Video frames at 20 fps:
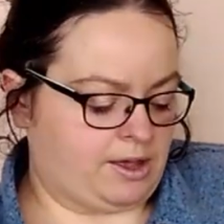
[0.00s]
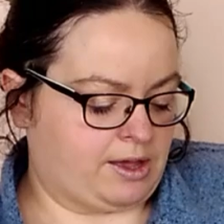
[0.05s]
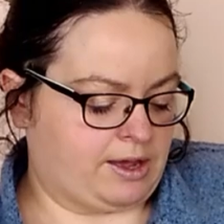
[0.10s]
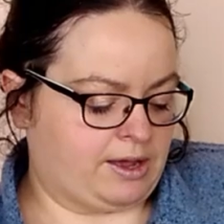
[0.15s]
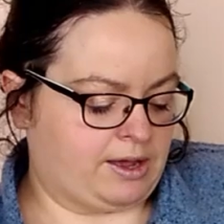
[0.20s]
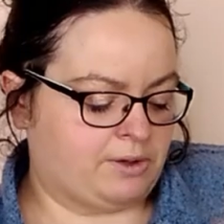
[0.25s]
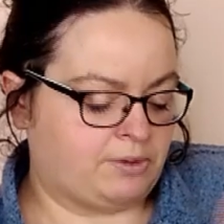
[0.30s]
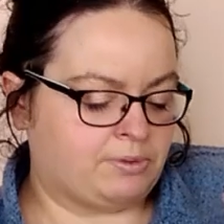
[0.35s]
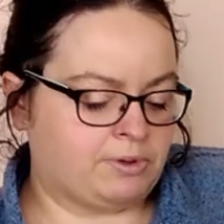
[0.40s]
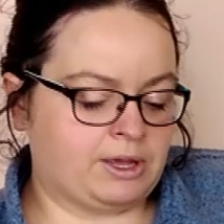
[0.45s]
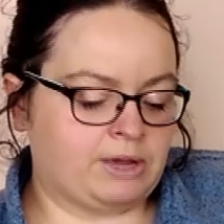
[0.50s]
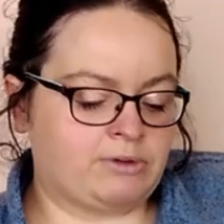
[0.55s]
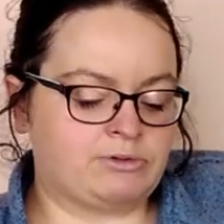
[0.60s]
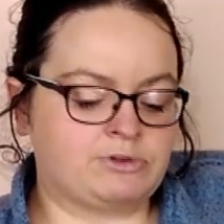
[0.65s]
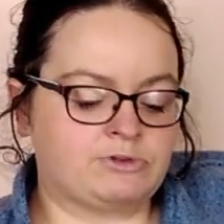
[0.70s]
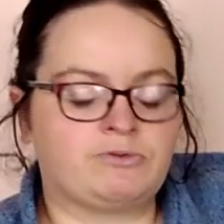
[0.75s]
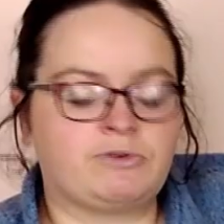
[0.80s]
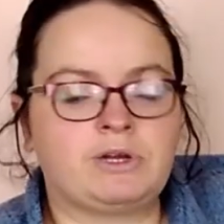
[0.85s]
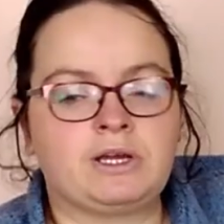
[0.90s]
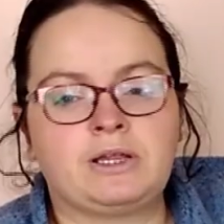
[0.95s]
Um, he
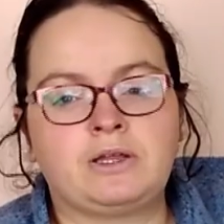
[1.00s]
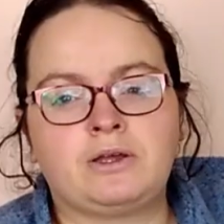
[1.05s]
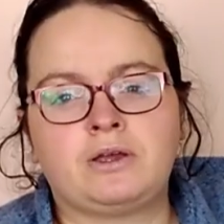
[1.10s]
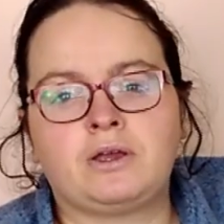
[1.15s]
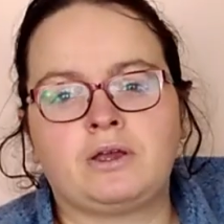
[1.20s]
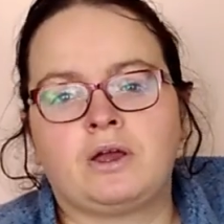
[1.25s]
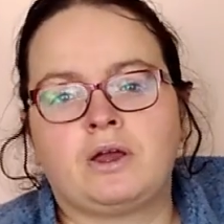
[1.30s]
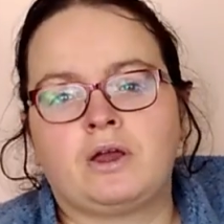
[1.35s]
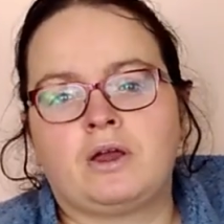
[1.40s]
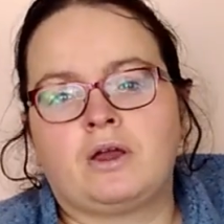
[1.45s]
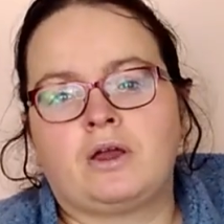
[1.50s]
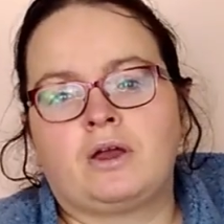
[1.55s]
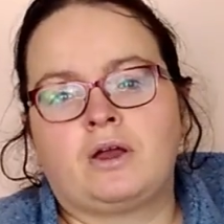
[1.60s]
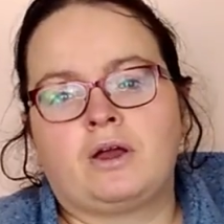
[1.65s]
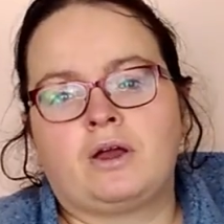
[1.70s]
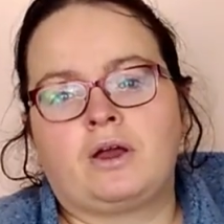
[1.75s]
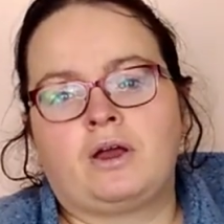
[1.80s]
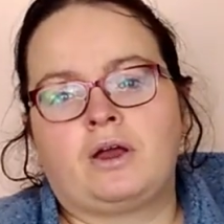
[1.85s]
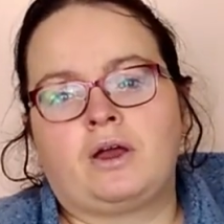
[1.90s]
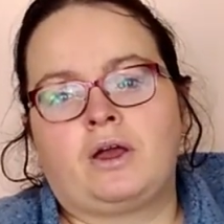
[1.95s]
was really,
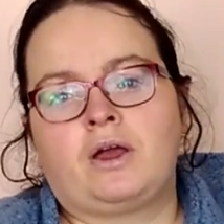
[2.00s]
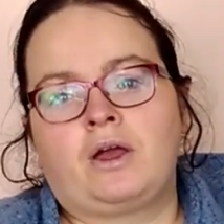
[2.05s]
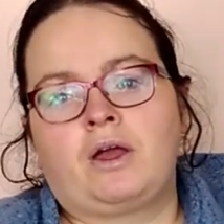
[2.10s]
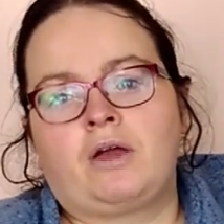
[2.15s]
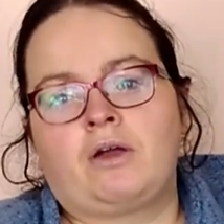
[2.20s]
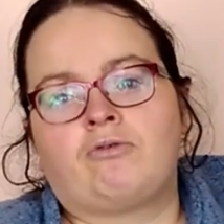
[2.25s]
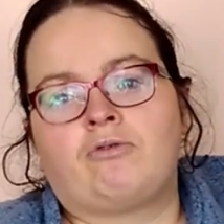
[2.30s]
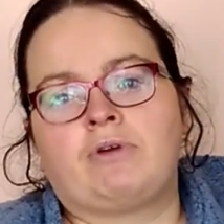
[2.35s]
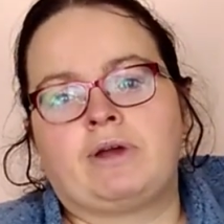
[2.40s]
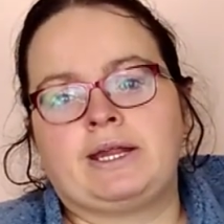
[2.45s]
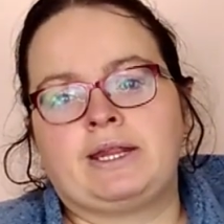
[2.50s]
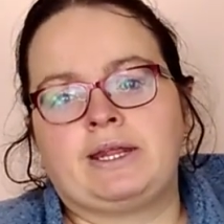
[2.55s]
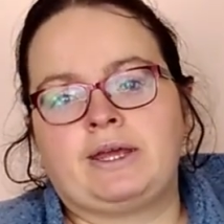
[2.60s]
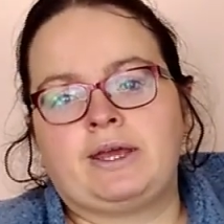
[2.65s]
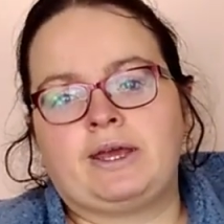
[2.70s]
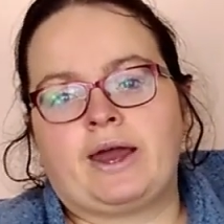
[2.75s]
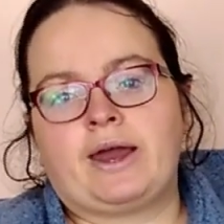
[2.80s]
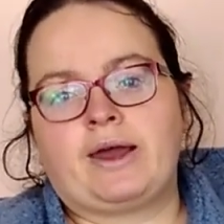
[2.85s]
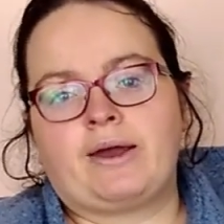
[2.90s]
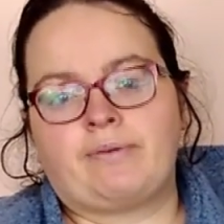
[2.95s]

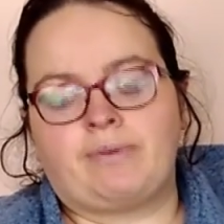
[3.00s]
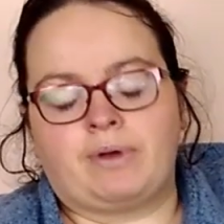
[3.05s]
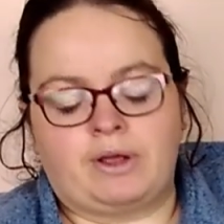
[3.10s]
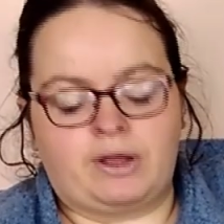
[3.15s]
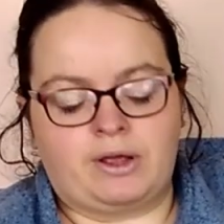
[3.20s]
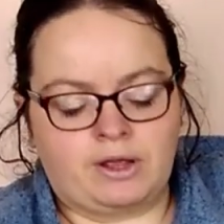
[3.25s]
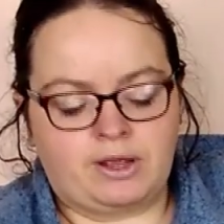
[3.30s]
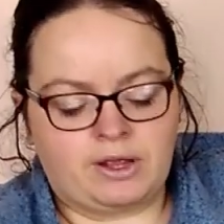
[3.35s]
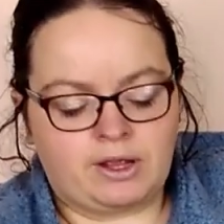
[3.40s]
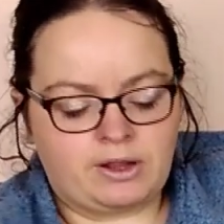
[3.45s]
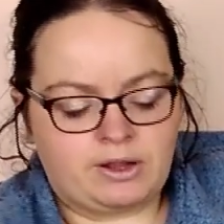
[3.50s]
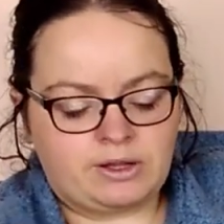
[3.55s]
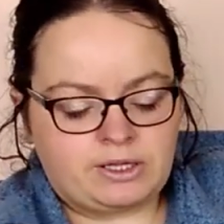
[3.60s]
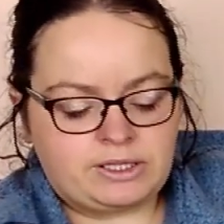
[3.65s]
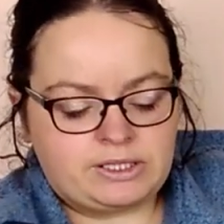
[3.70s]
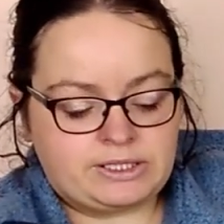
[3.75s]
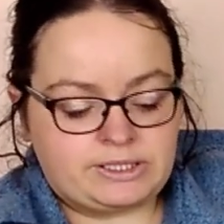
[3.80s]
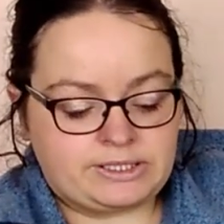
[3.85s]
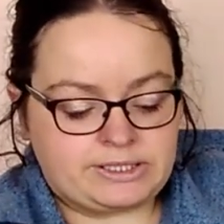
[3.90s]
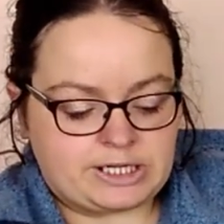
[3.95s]
really um,
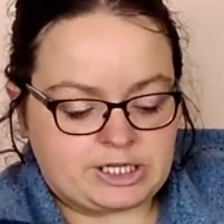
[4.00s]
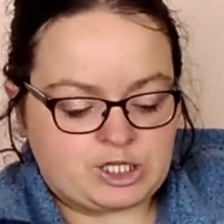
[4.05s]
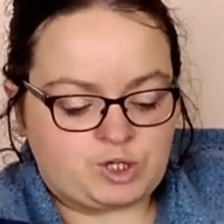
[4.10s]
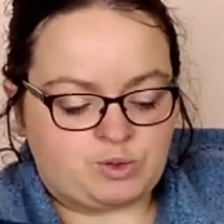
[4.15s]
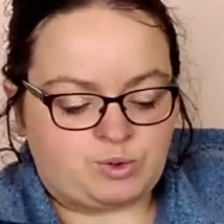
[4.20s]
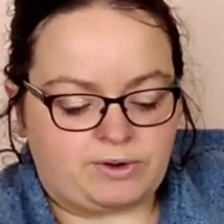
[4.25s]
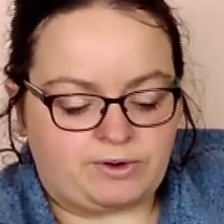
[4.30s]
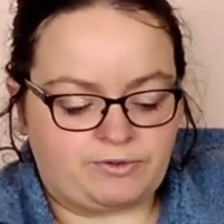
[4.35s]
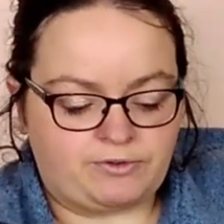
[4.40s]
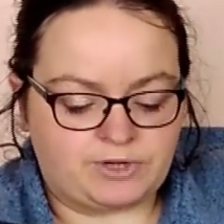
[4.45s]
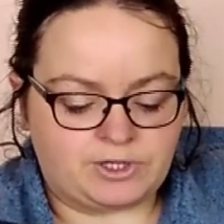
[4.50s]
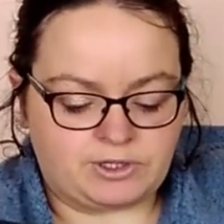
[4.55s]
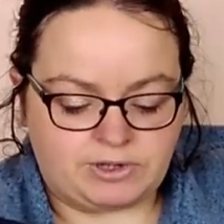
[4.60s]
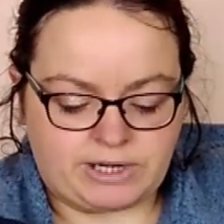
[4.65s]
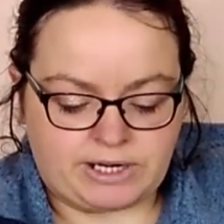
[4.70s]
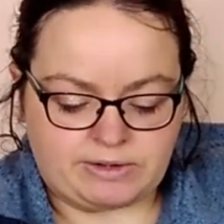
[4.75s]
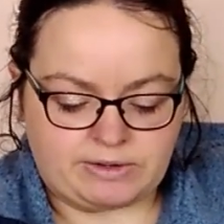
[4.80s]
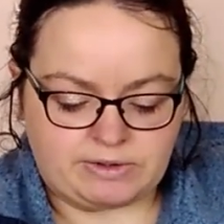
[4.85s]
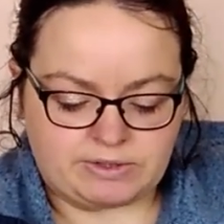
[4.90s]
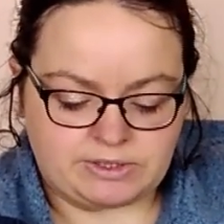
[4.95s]
desperate for
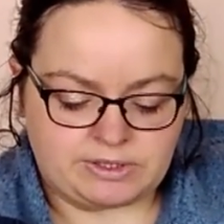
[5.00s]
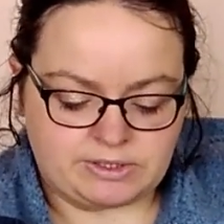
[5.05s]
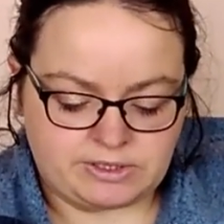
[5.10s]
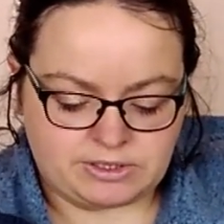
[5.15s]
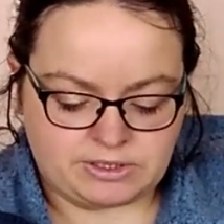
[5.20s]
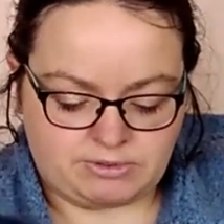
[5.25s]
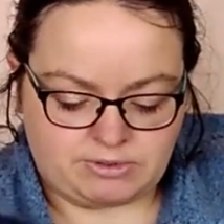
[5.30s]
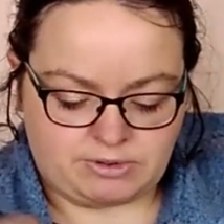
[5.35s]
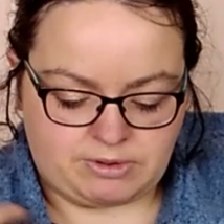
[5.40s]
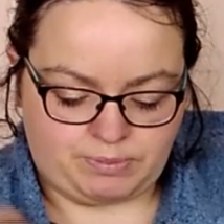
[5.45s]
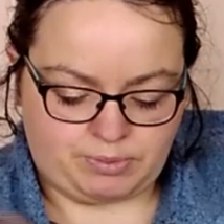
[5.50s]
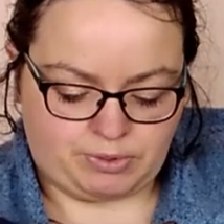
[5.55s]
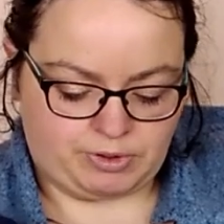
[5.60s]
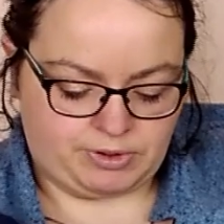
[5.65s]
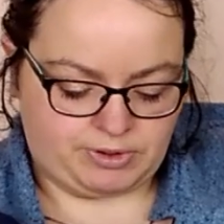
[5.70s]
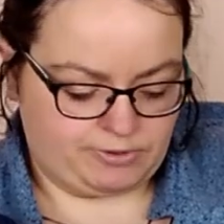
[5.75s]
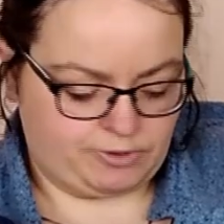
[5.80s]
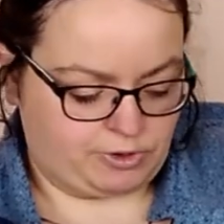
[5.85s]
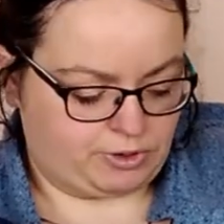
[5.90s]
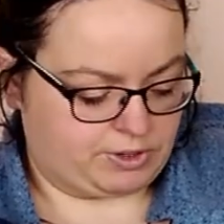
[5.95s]
trousers, so I
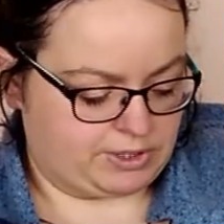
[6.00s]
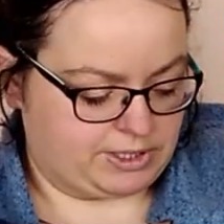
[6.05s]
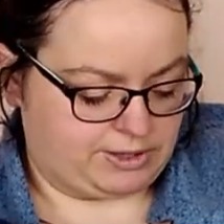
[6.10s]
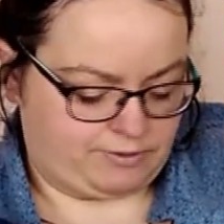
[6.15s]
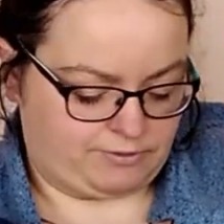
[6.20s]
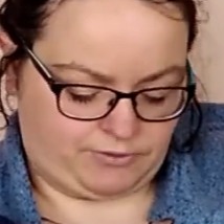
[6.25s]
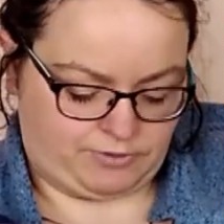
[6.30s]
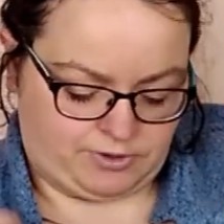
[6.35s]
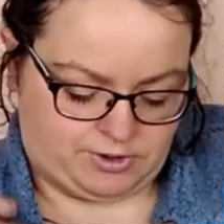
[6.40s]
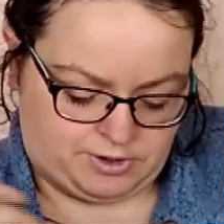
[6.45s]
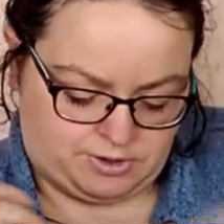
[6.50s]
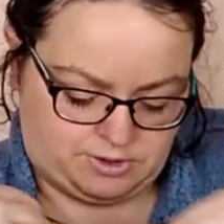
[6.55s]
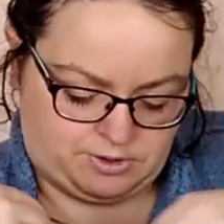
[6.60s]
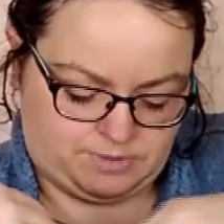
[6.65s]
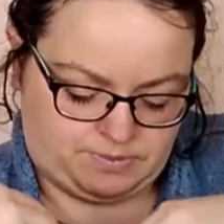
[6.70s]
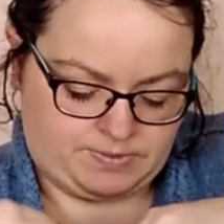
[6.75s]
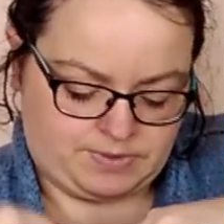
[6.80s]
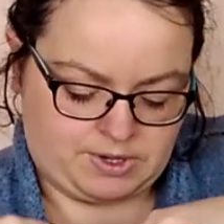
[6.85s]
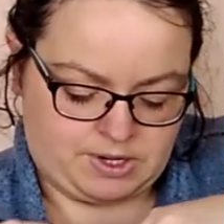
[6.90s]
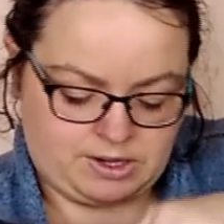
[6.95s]
bought him quite a few.